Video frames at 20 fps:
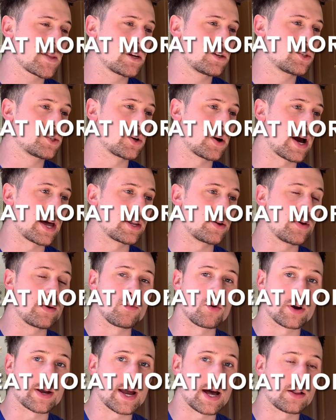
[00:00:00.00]
So how do you eat
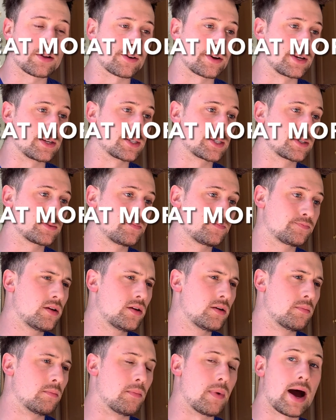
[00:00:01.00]
more calories?
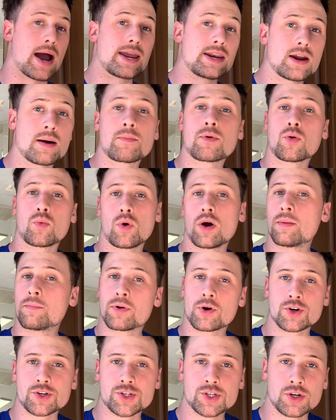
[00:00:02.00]
My number one
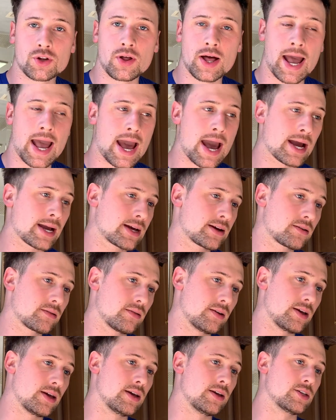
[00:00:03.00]
personal hack
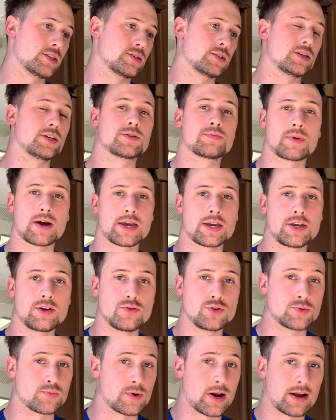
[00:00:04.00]
is my
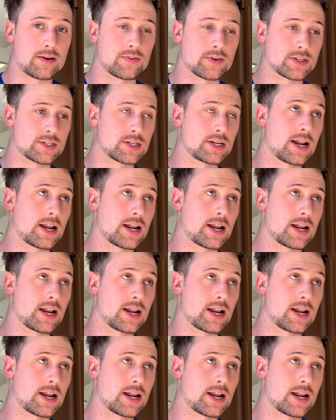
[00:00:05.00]
huge breakfast.